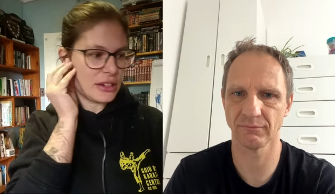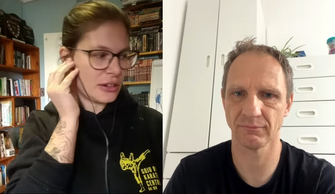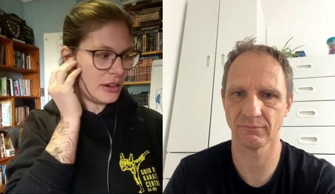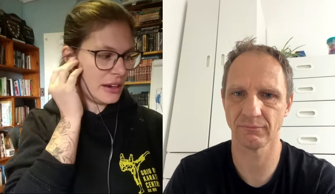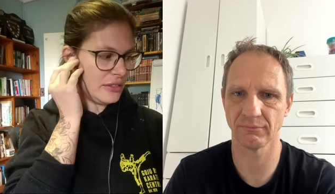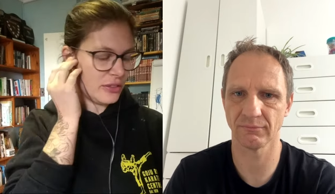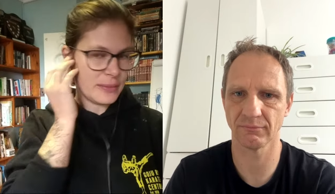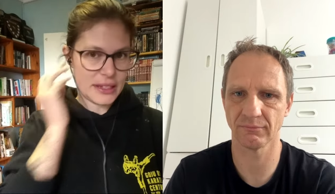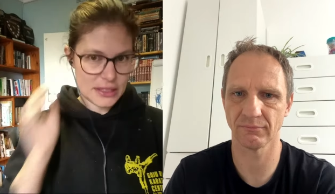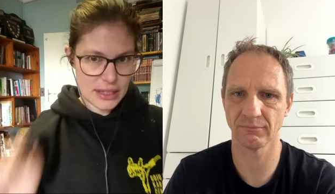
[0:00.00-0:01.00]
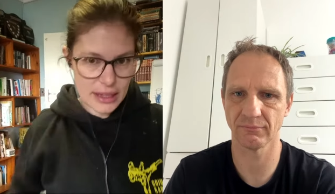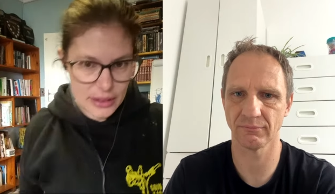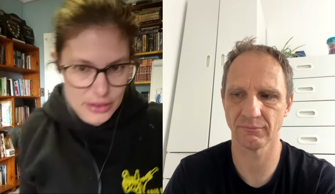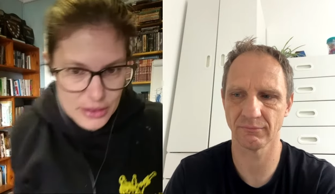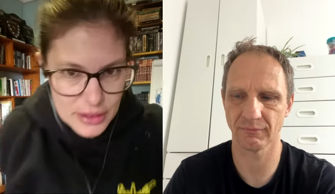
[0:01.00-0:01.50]
Speaker 1: karate for mental
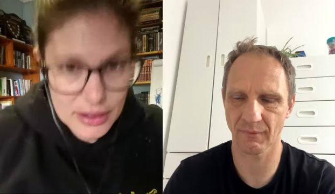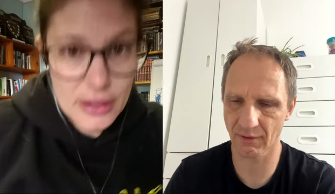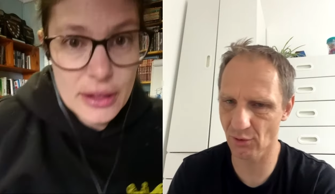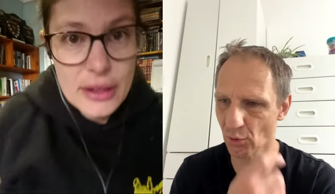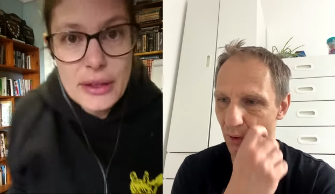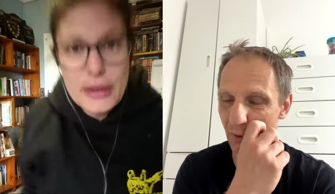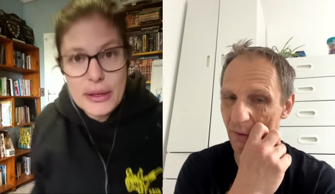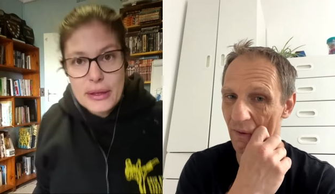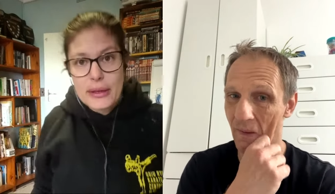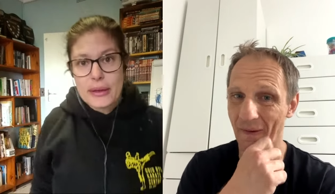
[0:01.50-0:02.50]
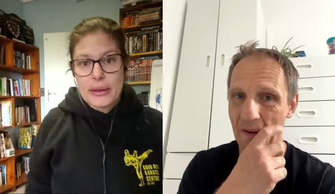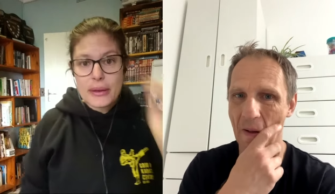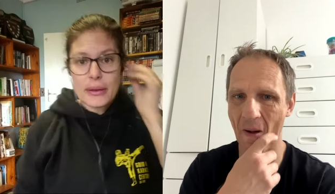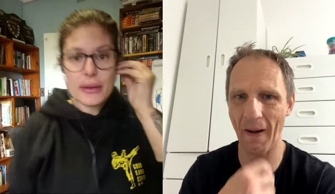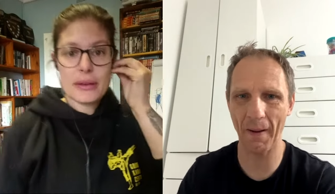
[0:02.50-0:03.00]
health? Too long.
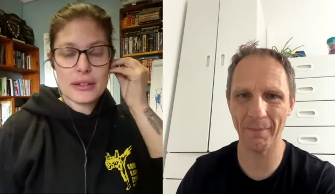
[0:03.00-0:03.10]
Um,